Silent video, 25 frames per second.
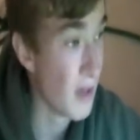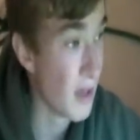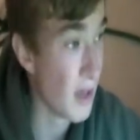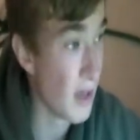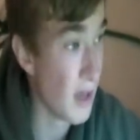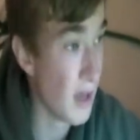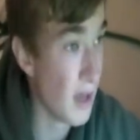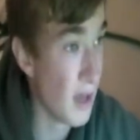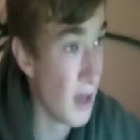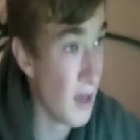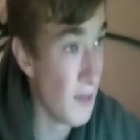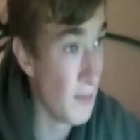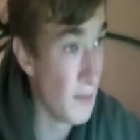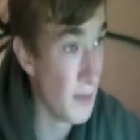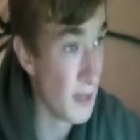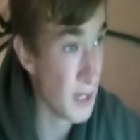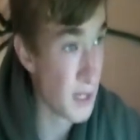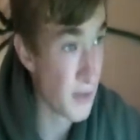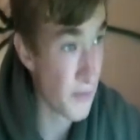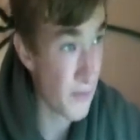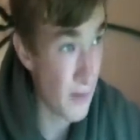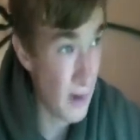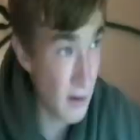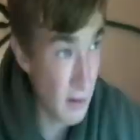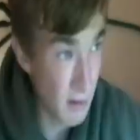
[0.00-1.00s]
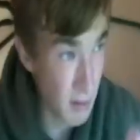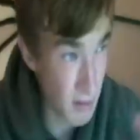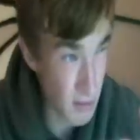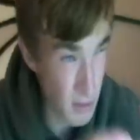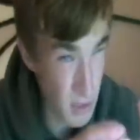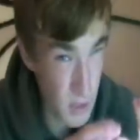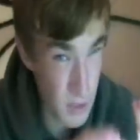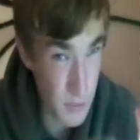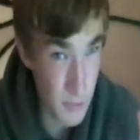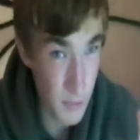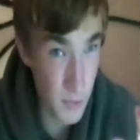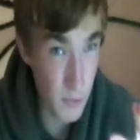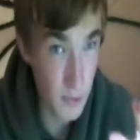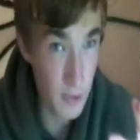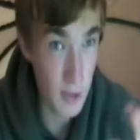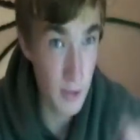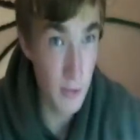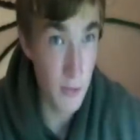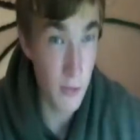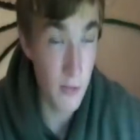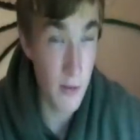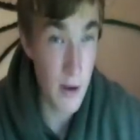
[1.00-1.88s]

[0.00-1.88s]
It's a very nice small little